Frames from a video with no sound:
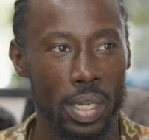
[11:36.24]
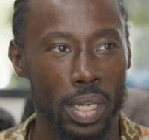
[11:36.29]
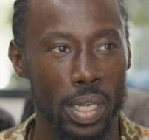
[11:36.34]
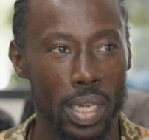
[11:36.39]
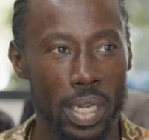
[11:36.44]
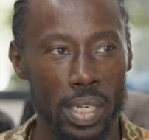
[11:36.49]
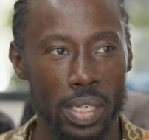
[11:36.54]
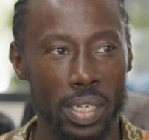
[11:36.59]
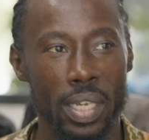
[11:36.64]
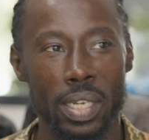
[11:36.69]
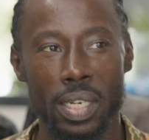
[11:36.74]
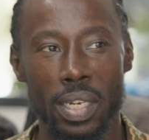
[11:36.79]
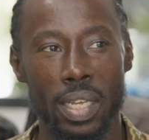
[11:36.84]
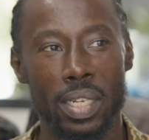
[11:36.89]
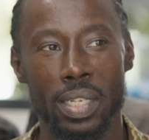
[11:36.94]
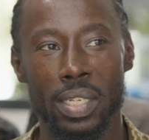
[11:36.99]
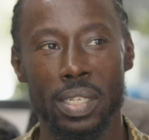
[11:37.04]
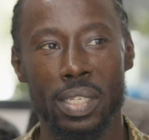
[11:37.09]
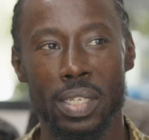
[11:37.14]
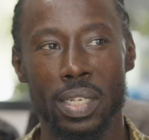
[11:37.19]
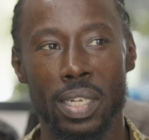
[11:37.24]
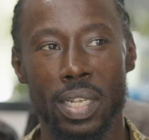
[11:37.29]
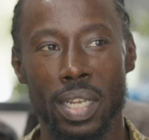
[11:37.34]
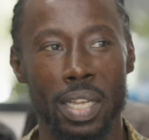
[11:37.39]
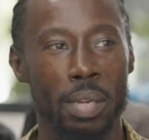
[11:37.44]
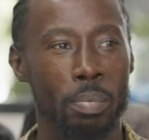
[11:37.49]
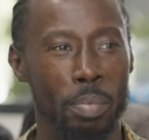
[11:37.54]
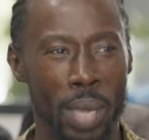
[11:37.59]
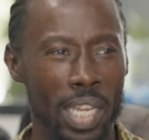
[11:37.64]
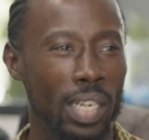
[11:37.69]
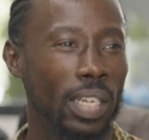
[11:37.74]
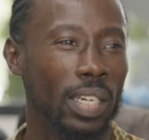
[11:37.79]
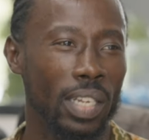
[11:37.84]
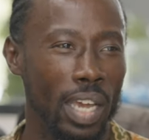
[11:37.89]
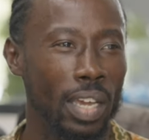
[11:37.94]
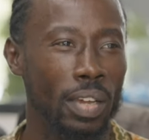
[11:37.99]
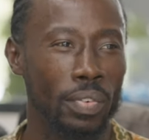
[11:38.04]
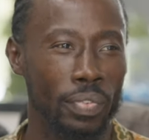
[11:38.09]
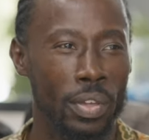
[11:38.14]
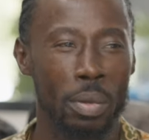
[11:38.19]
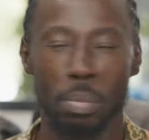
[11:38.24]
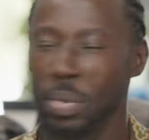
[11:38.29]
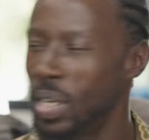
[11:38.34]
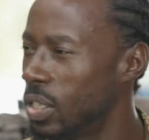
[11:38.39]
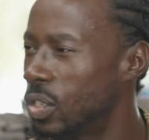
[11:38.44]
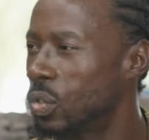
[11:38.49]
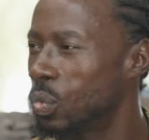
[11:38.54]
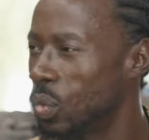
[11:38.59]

It, it, it's, it may look like a film, but it's